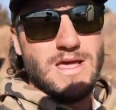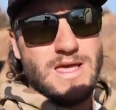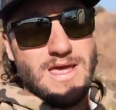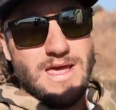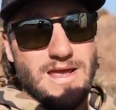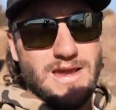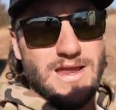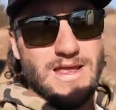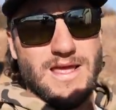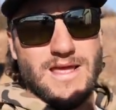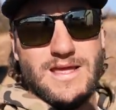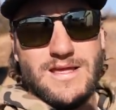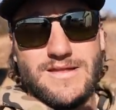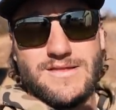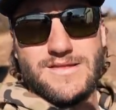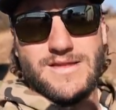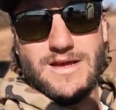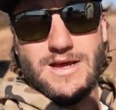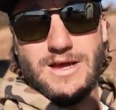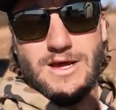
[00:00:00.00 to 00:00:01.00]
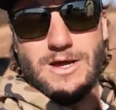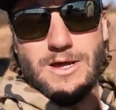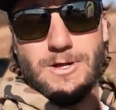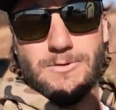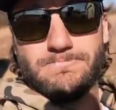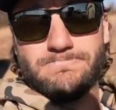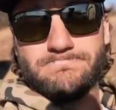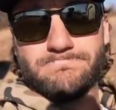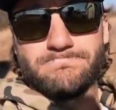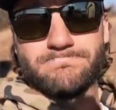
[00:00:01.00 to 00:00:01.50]
It is
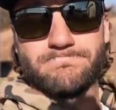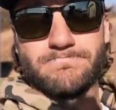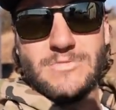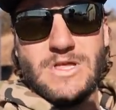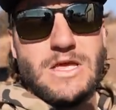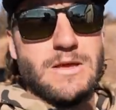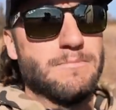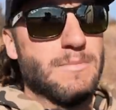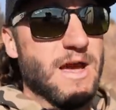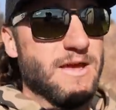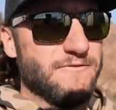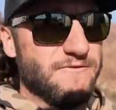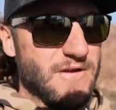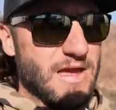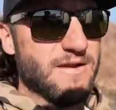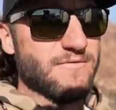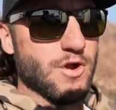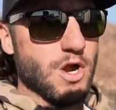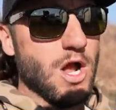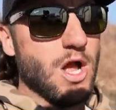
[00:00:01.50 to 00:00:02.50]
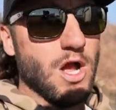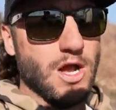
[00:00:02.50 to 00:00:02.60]
um, my favorite